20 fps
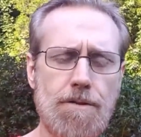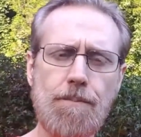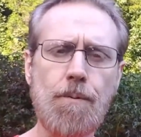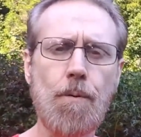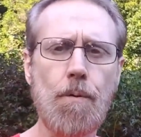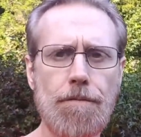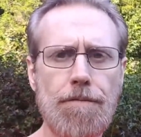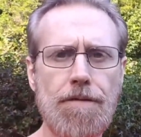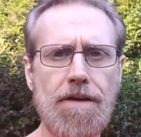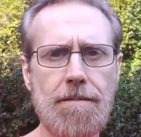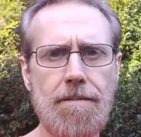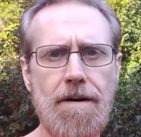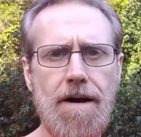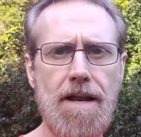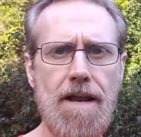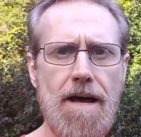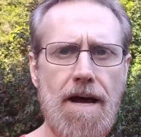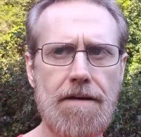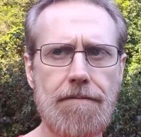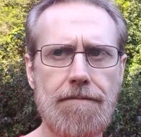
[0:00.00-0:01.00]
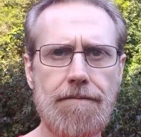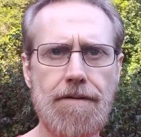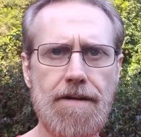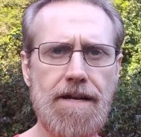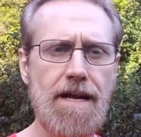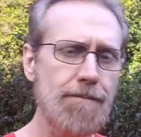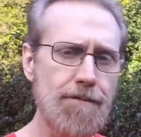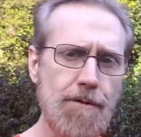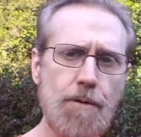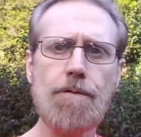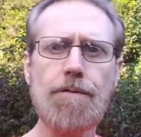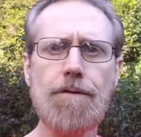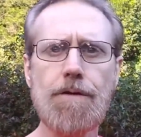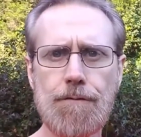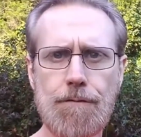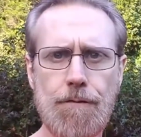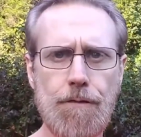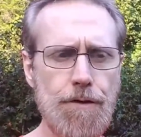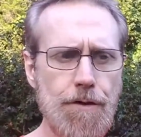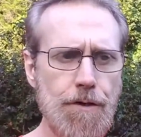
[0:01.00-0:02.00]
important thing in my life, and I'm doing
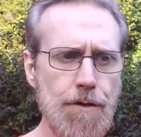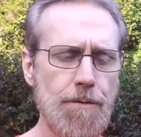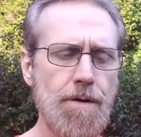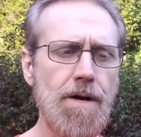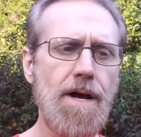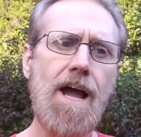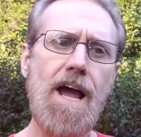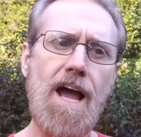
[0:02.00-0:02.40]
this for you.